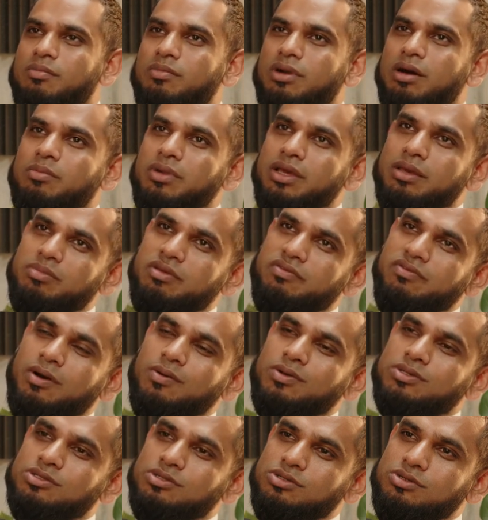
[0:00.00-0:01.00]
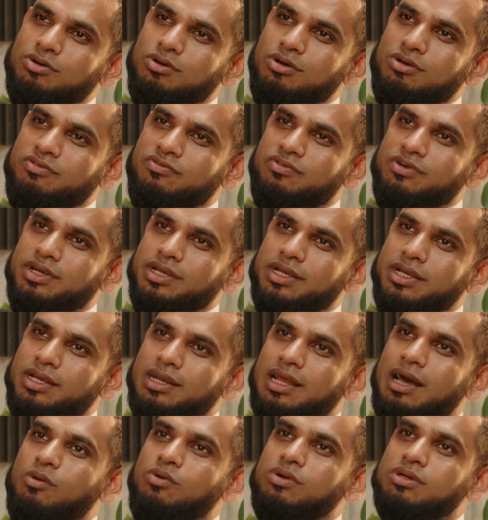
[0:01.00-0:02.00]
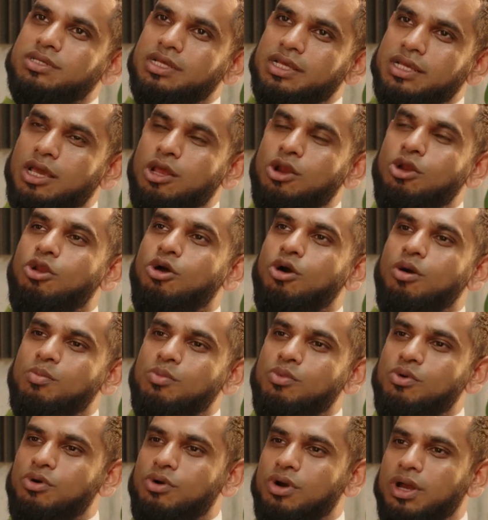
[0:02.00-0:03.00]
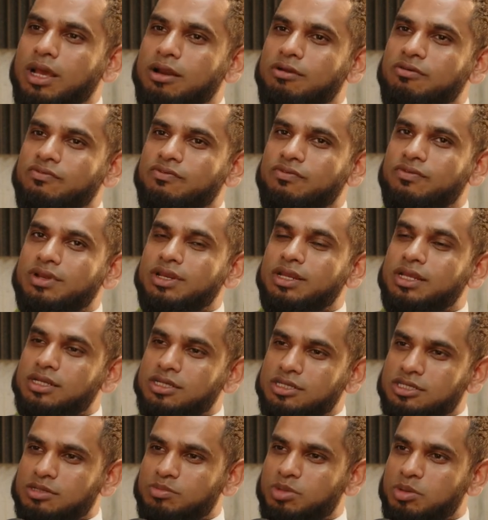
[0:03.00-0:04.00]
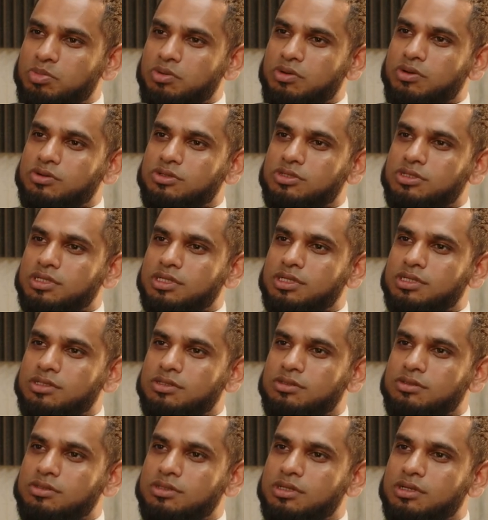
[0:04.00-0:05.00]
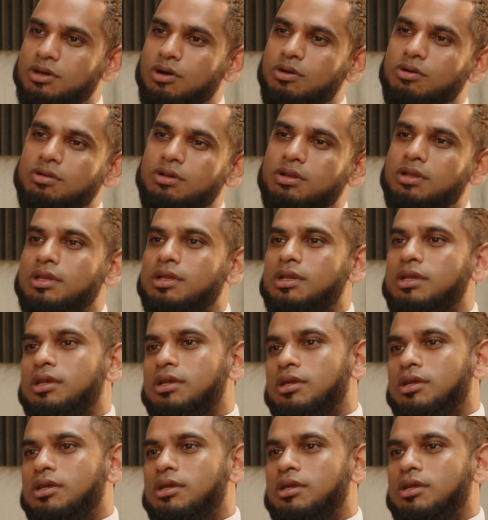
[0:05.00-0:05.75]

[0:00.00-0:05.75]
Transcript: But maybe if I was to do all over again, I would take a lot more kind of leadership approach into the whole